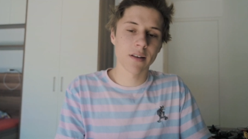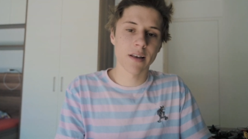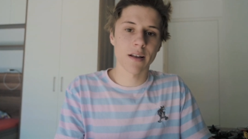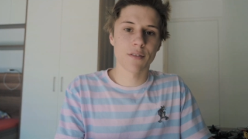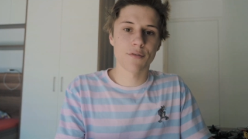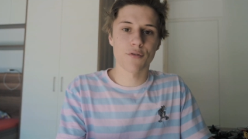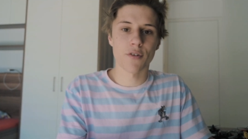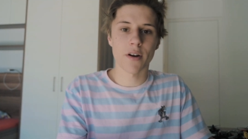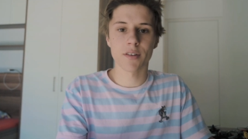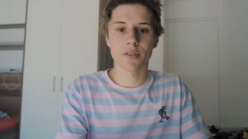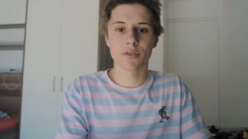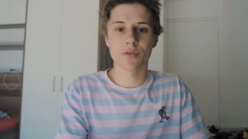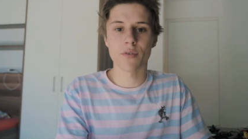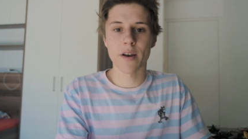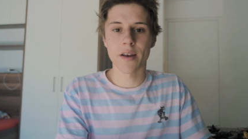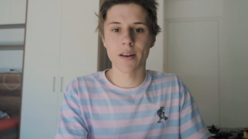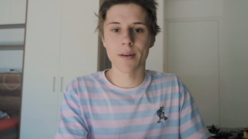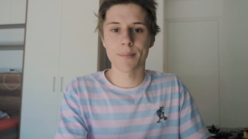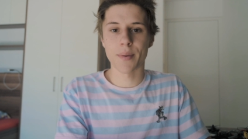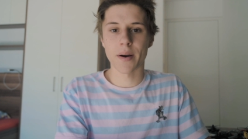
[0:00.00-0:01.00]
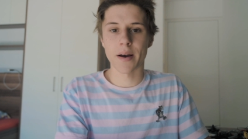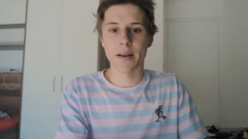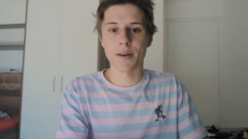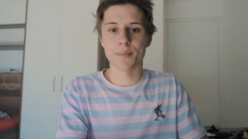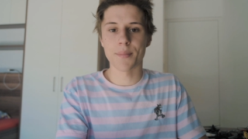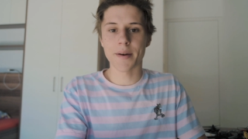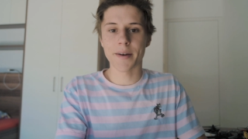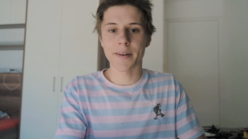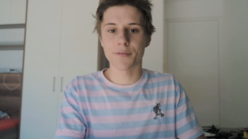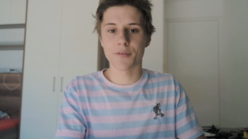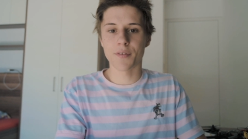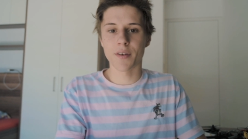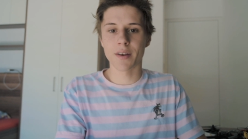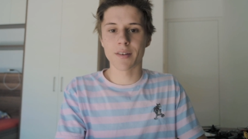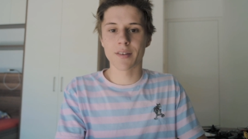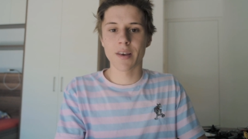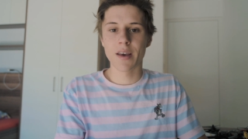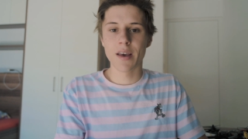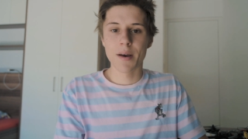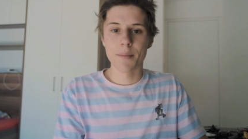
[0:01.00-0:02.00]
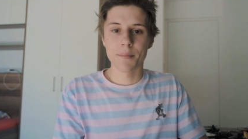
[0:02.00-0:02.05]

get frustrated by the bad things,